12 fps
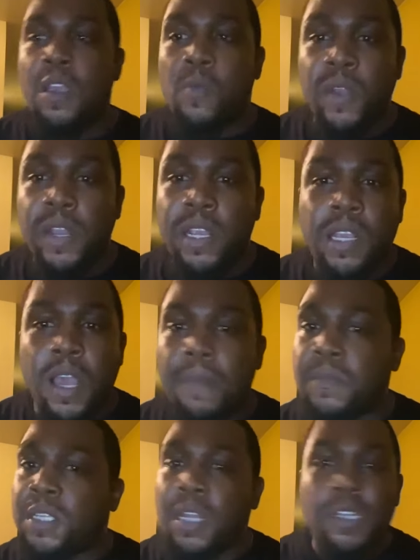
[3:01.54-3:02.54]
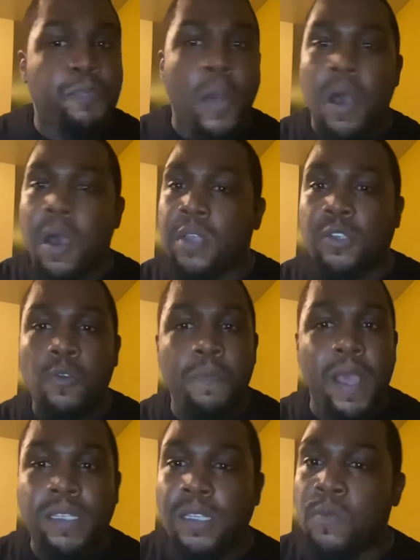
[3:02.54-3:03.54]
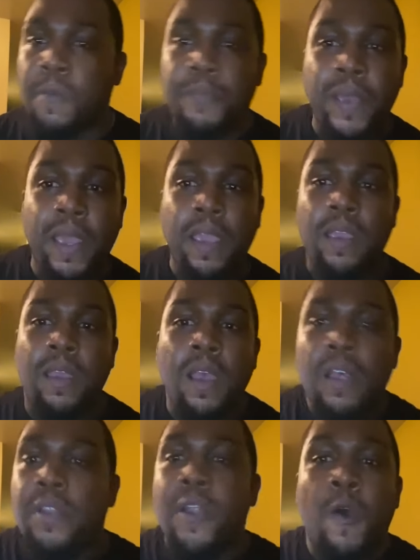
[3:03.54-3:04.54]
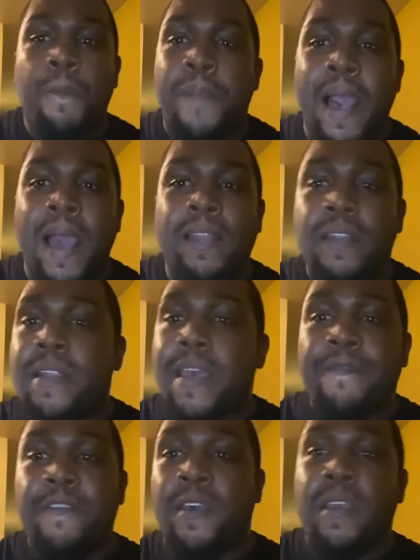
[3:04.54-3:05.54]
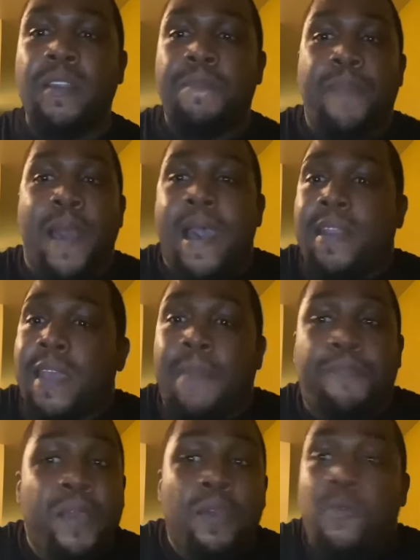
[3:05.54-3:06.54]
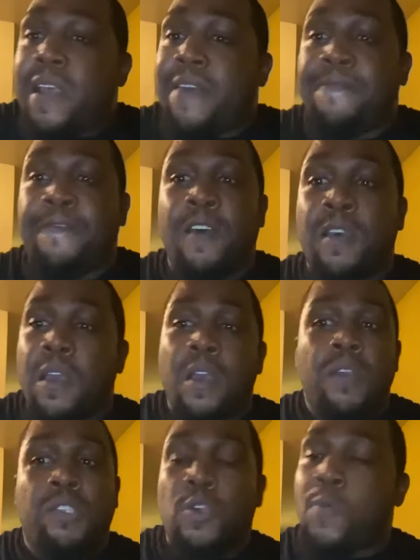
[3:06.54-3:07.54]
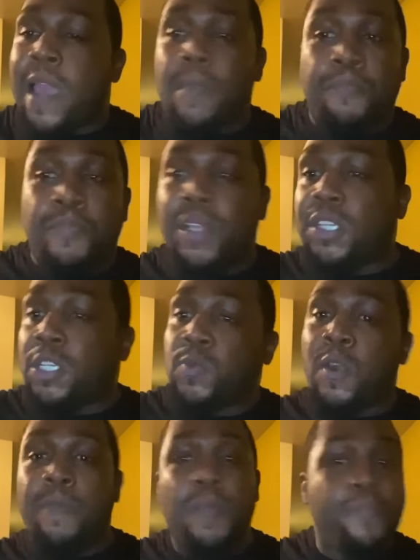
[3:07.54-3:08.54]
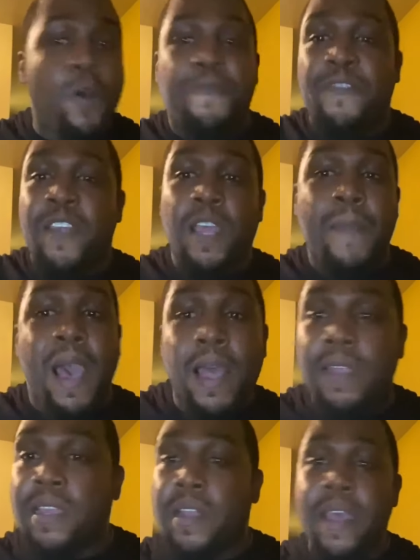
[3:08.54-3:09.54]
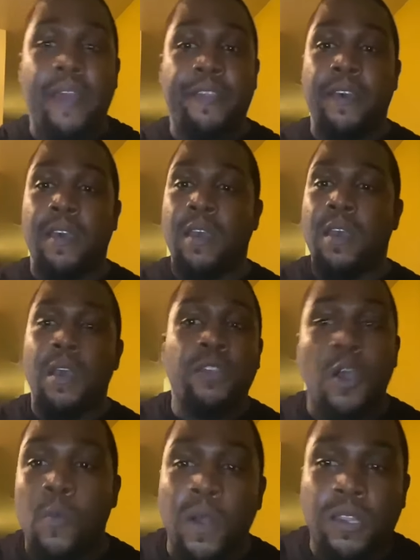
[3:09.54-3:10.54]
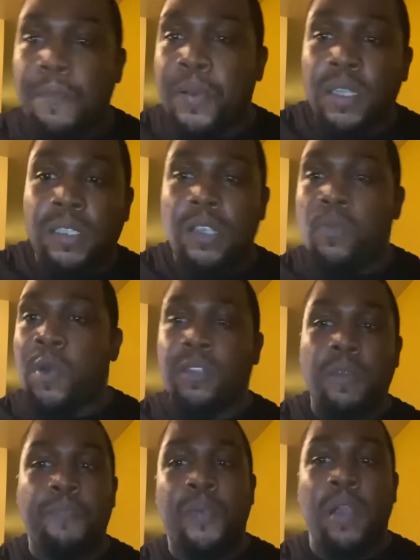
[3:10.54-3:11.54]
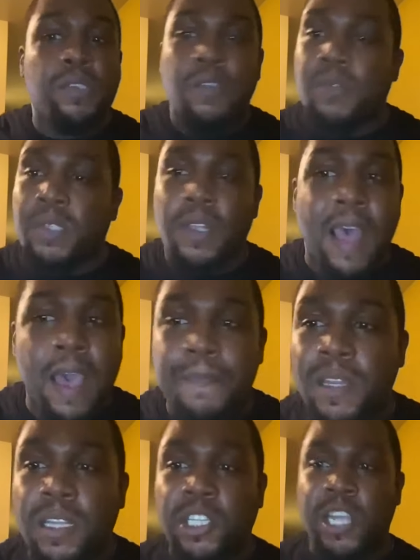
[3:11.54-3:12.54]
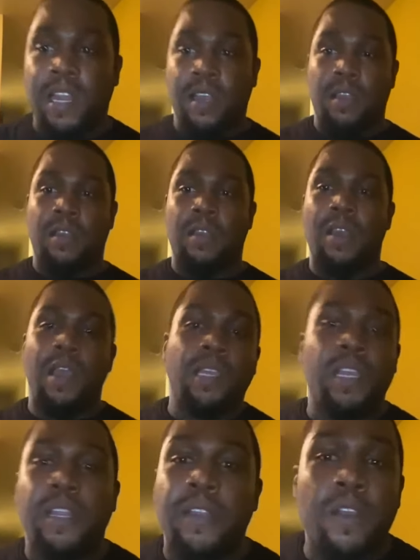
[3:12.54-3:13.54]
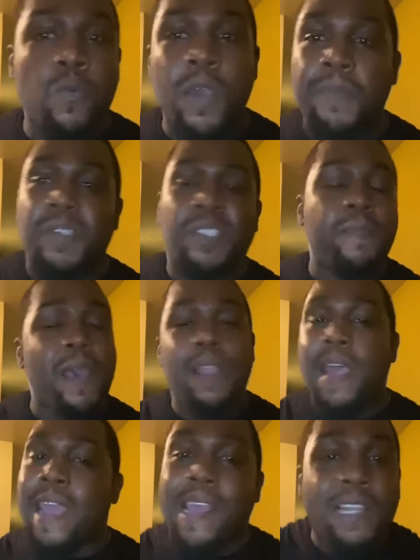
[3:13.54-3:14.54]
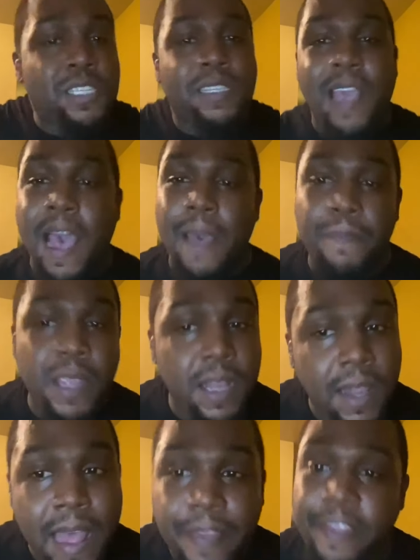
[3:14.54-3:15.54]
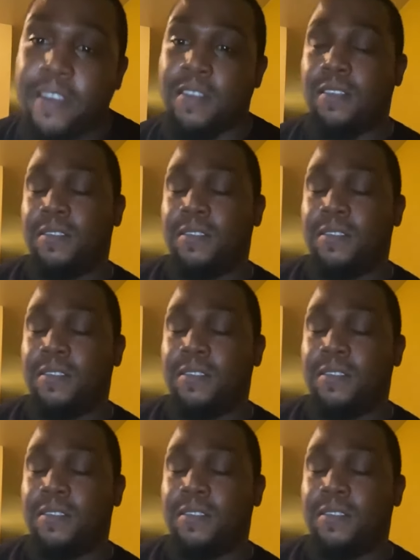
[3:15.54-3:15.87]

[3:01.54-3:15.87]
When it comes to these bars, who messing with me? Nobody, never, anybody, I beat whatever. Two white bitches with me, both named Holly and Heather. Don't want the pussy, want the purse, so slide me the cheddar. Get in the whip, smell like I just caught me a leather.